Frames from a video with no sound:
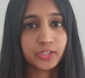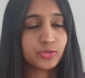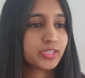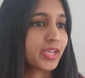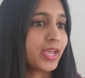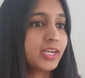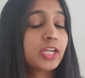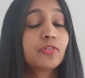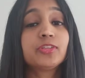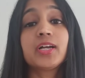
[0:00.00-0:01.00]
using
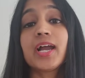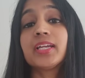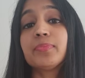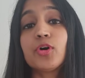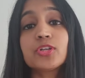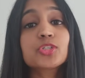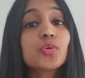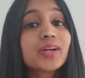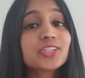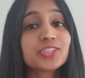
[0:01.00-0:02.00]
any of the guided pause
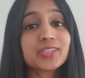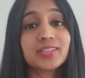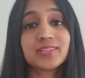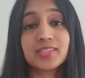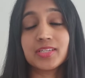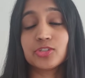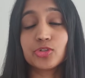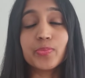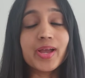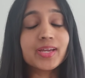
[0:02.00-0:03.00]
questions and
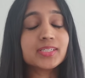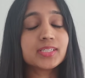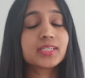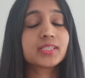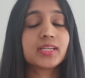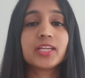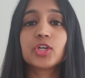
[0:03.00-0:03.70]
somatic